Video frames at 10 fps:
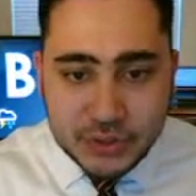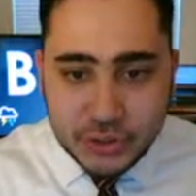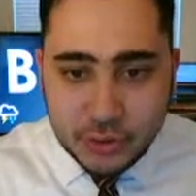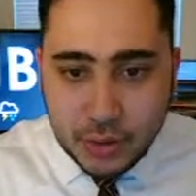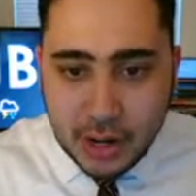
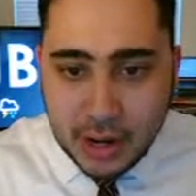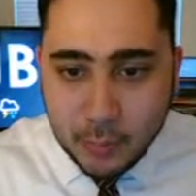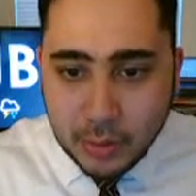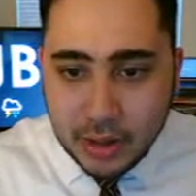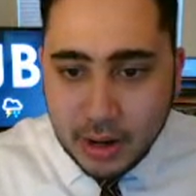to
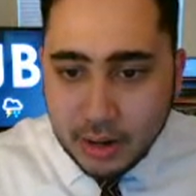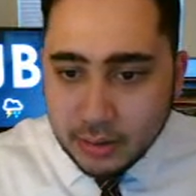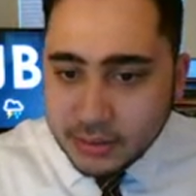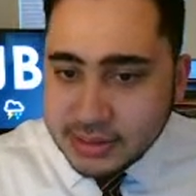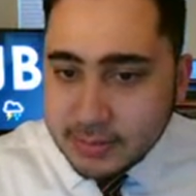
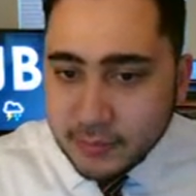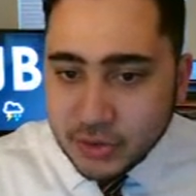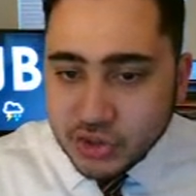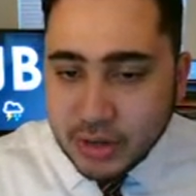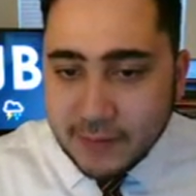some of
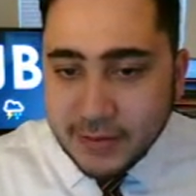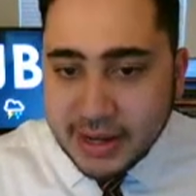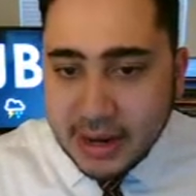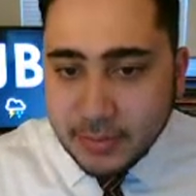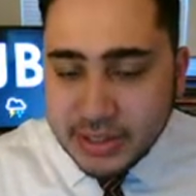our traffic
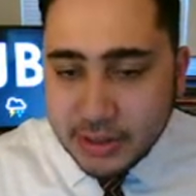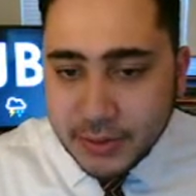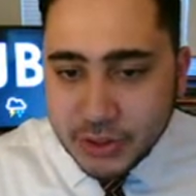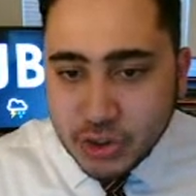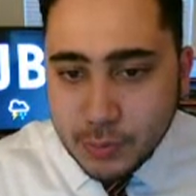cameras here
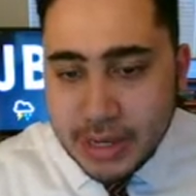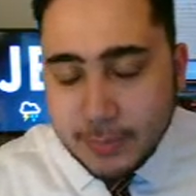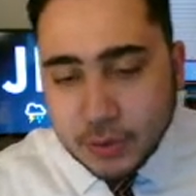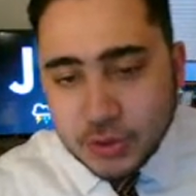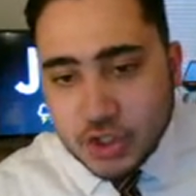that should be
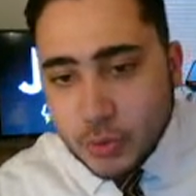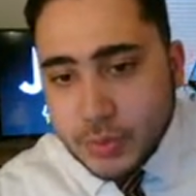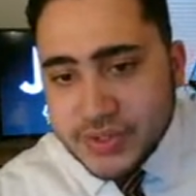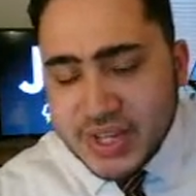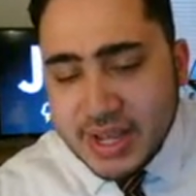able to
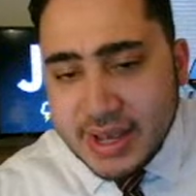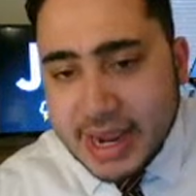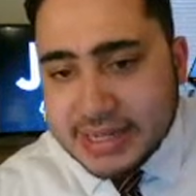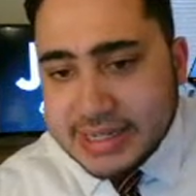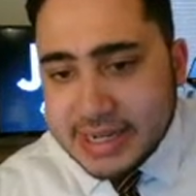show us
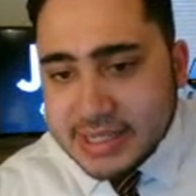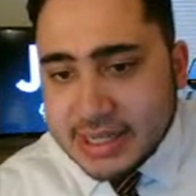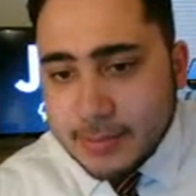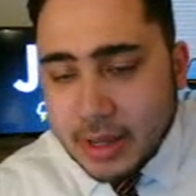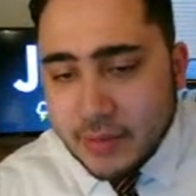a
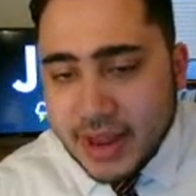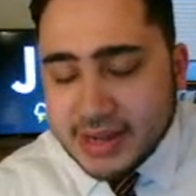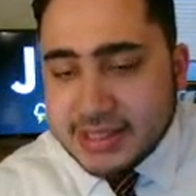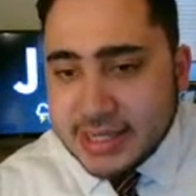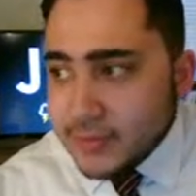decent amount of
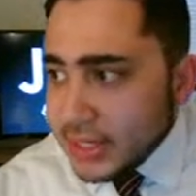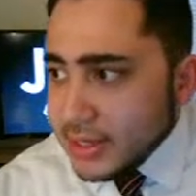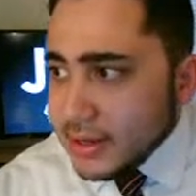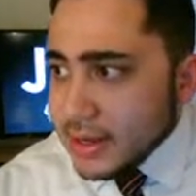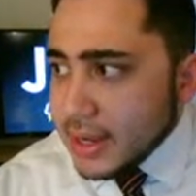
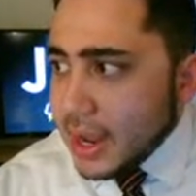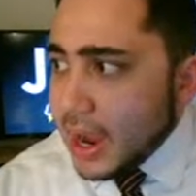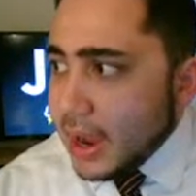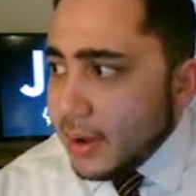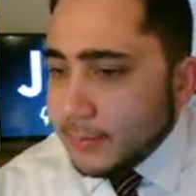activity
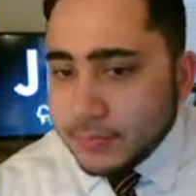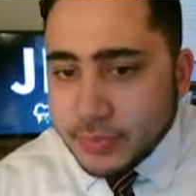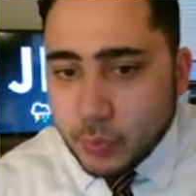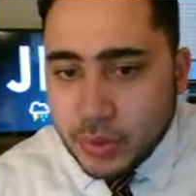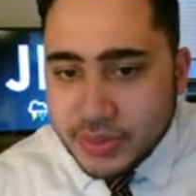
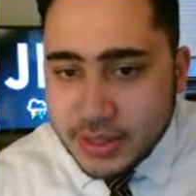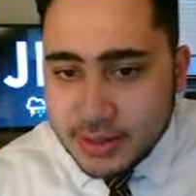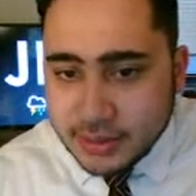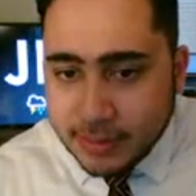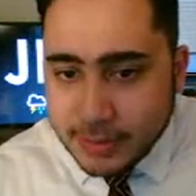with
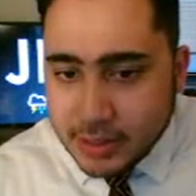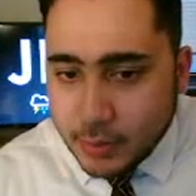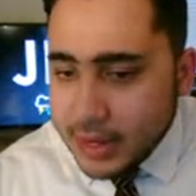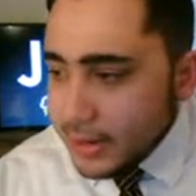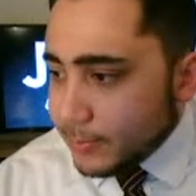it. Let me
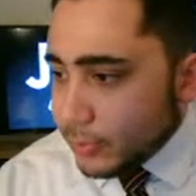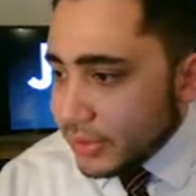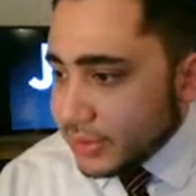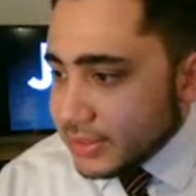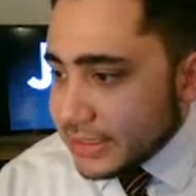go ahead and
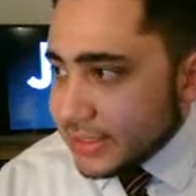bring this